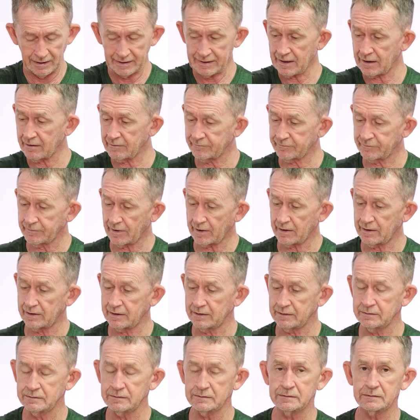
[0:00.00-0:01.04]
I have
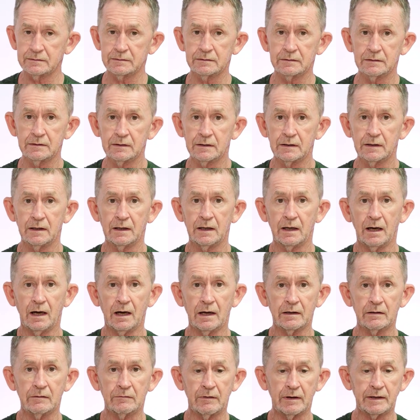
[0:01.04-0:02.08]
uh,
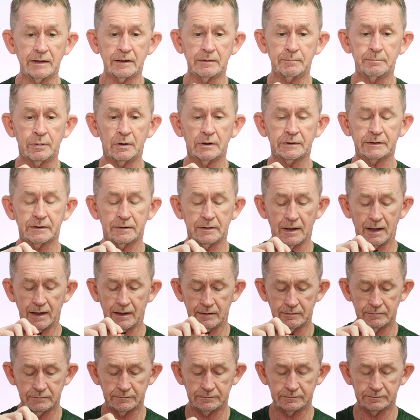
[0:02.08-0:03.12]
I already put
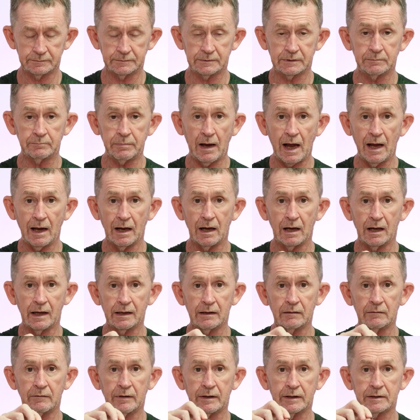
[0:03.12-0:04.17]
uh,
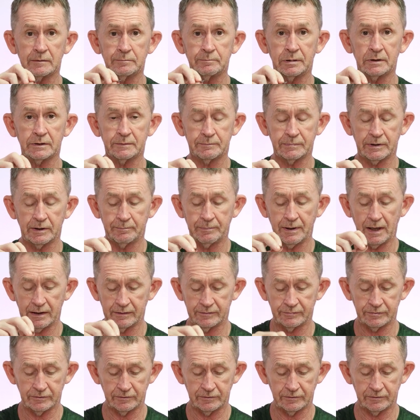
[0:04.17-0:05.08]
I already put the Pi